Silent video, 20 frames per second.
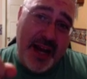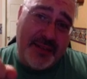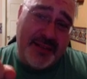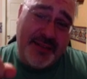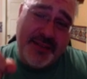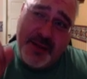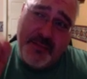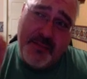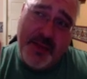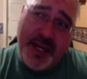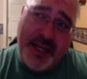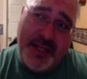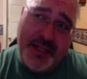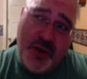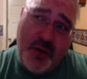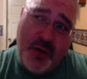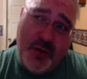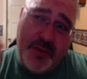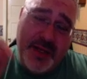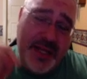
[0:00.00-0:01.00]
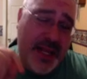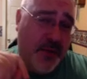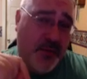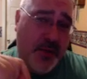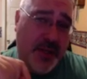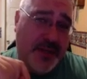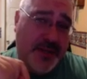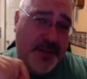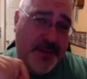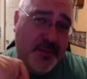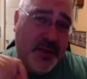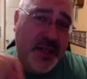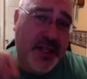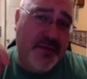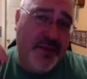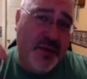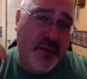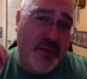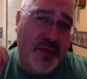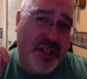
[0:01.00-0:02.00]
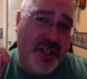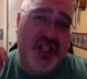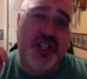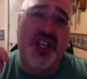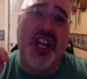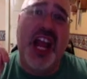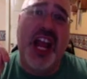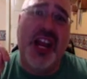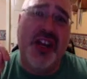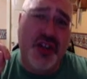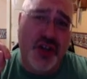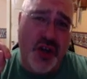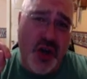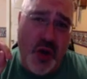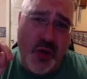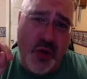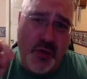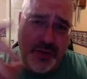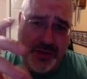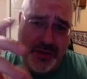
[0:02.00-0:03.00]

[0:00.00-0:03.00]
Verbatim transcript: Somebody told me that once. I believe it was G.I. Joe.